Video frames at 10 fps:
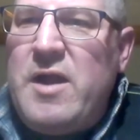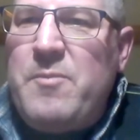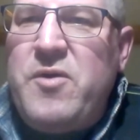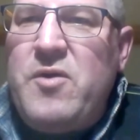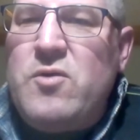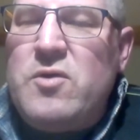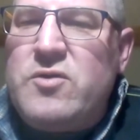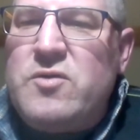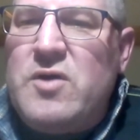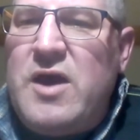help you
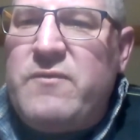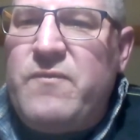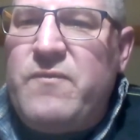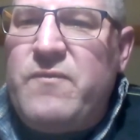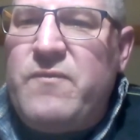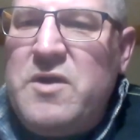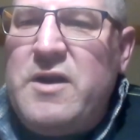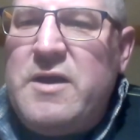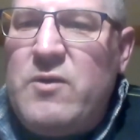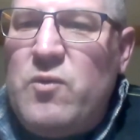to get the
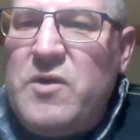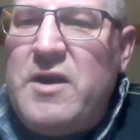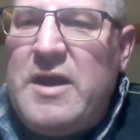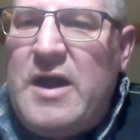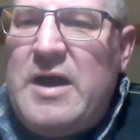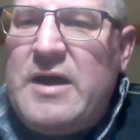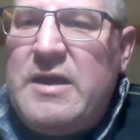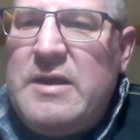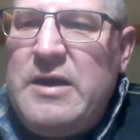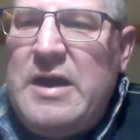really
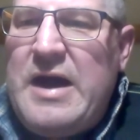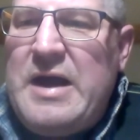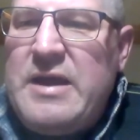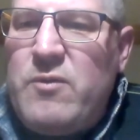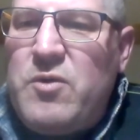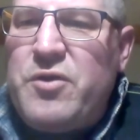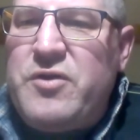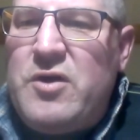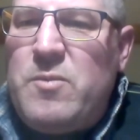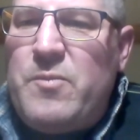high
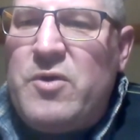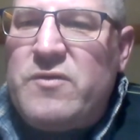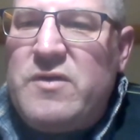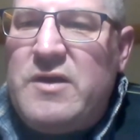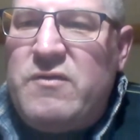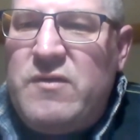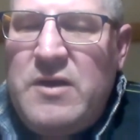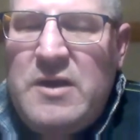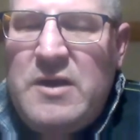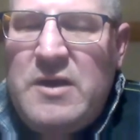quality compost. It's
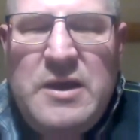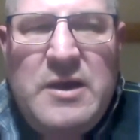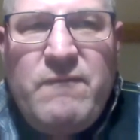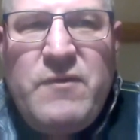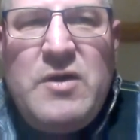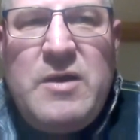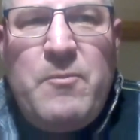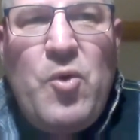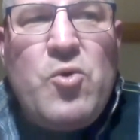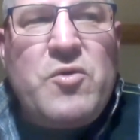the
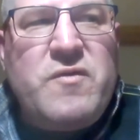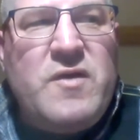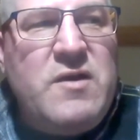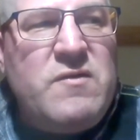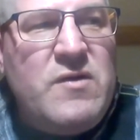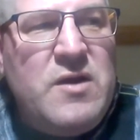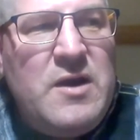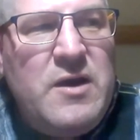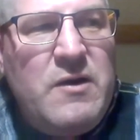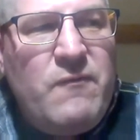importance is,
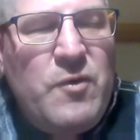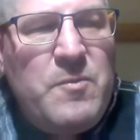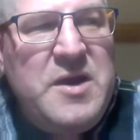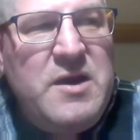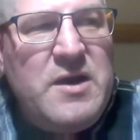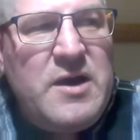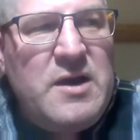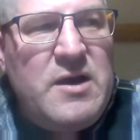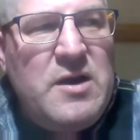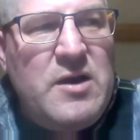for me,
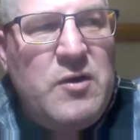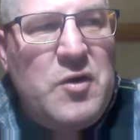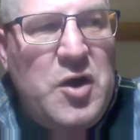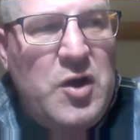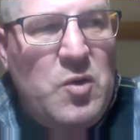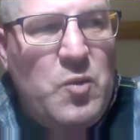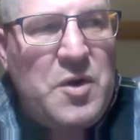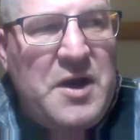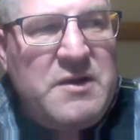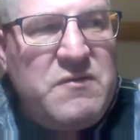what
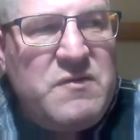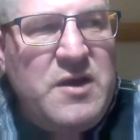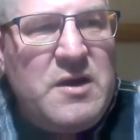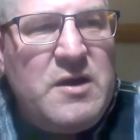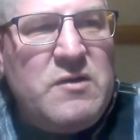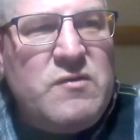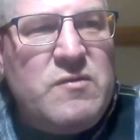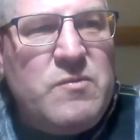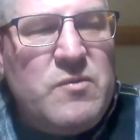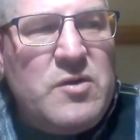I see
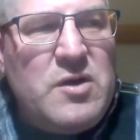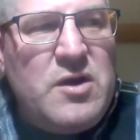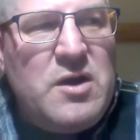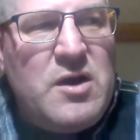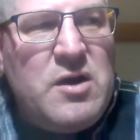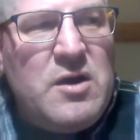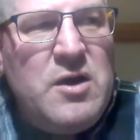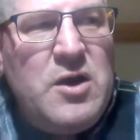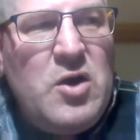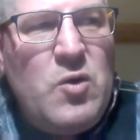is
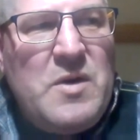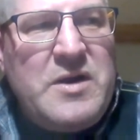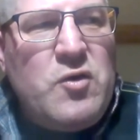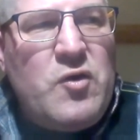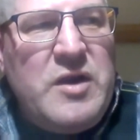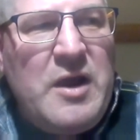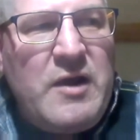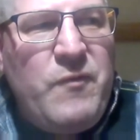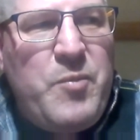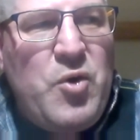when you
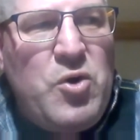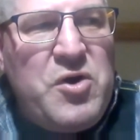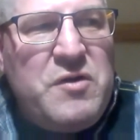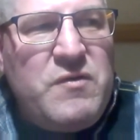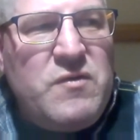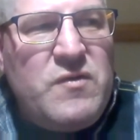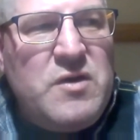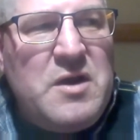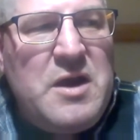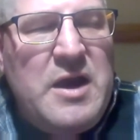connect the
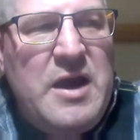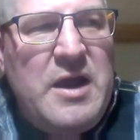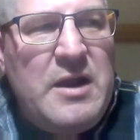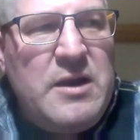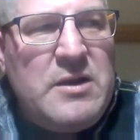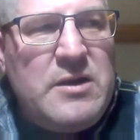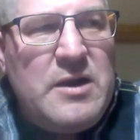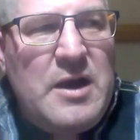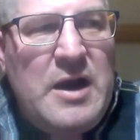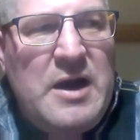points, and
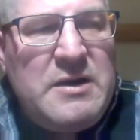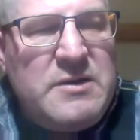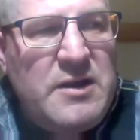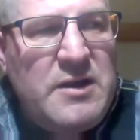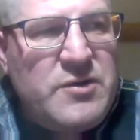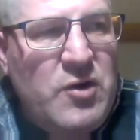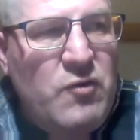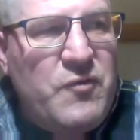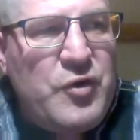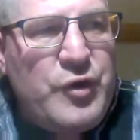I tell it
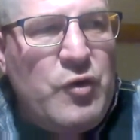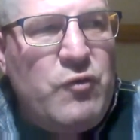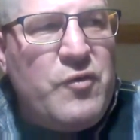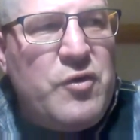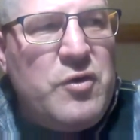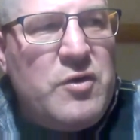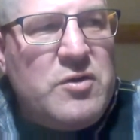over and over,